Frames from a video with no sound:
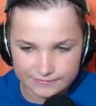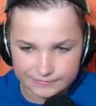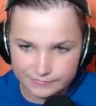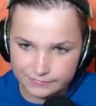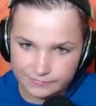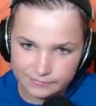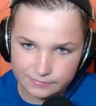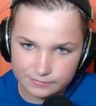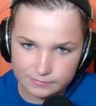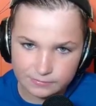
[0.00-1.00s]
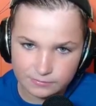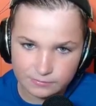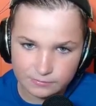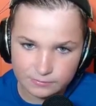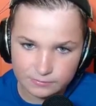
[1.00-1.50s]
Yeah,
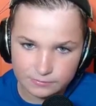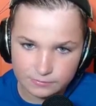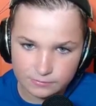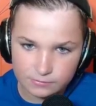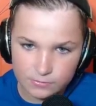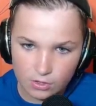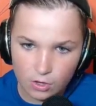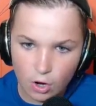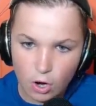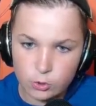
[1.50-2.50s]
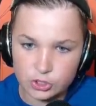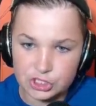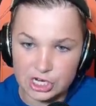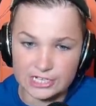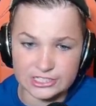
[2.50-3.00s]
cause. Oh like,
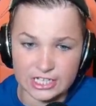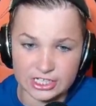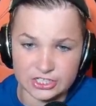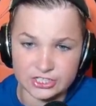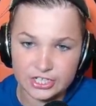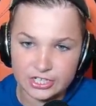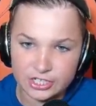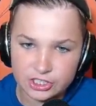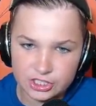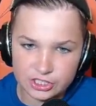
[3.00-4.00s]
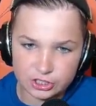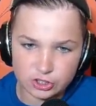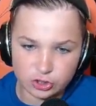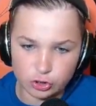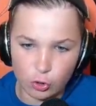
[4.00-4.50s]
Jesus! She is
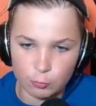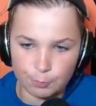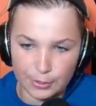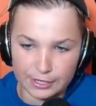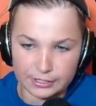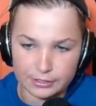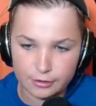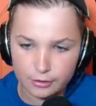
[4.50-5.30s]
so big.